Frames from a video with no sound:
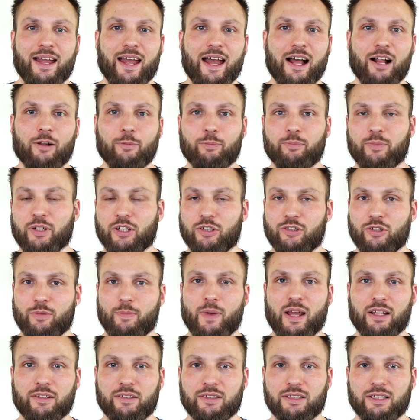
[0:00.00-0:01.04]
helped me
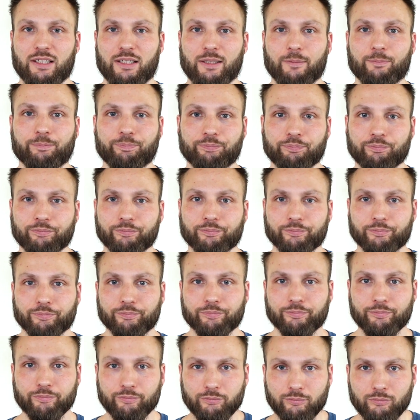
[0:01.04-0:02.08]
tremendously.
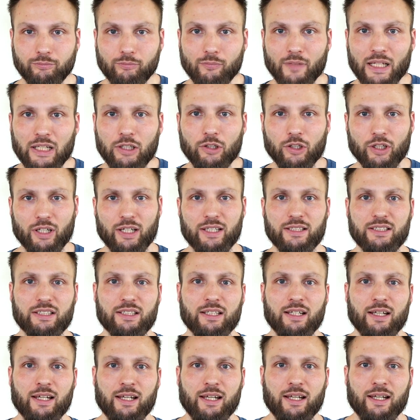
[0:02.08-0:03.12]
Look,
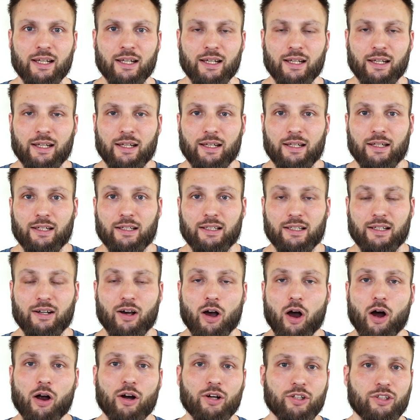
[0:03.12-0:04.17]
it's
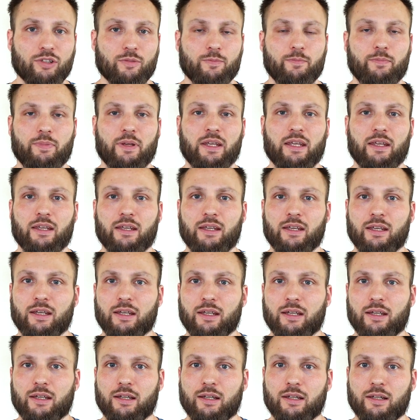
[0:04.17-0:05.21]
hard to be
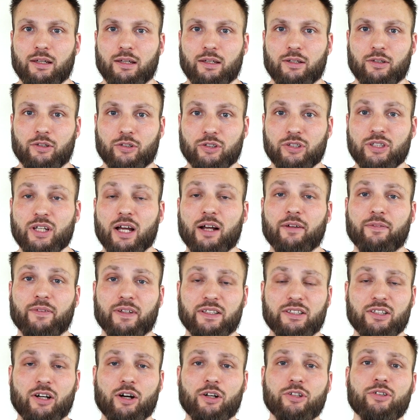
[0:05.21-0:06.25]
yourself.
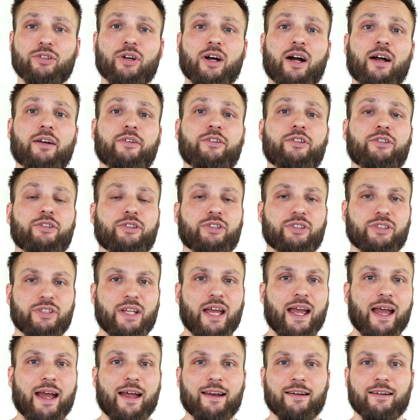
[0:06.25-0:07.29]
It's hard to
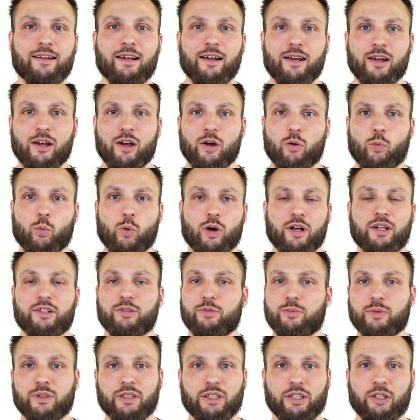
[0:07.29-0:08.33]
understand what
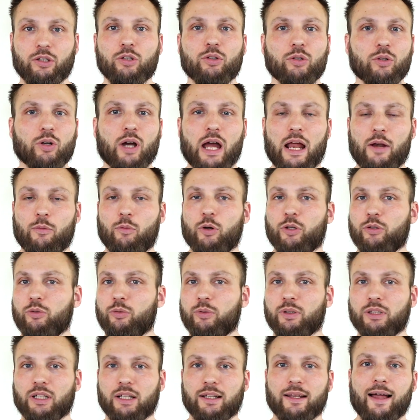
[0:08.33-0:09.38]
is really you and what you
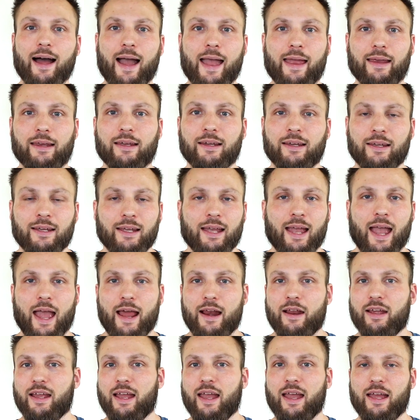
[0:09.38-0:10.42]
really like.
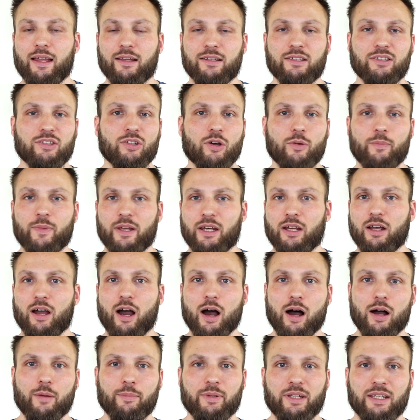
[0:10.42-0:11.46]
And I had so many
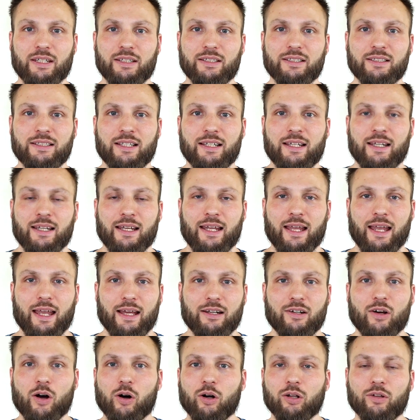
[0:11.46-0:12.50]
hobbies,
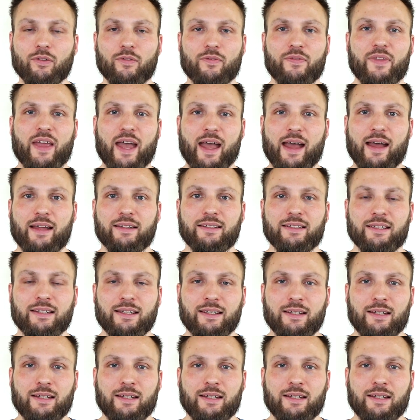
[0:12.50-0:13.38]
and all of that